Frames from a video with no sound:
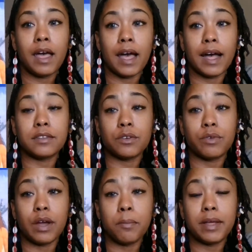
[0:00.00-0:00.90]
I
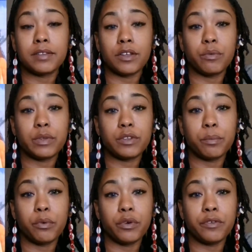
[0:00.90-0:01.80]
surround myself with
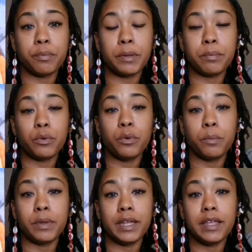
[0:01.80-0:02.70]
supportive people who
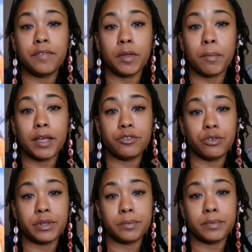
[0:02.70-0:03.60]
believe in my
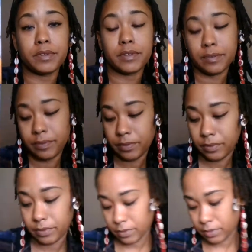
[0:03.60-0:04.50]
dreams.
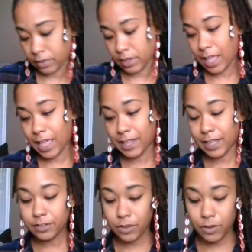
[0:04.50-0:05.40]
And
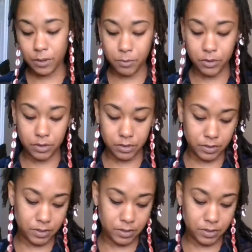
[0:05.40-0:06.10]
that's all I'm gonna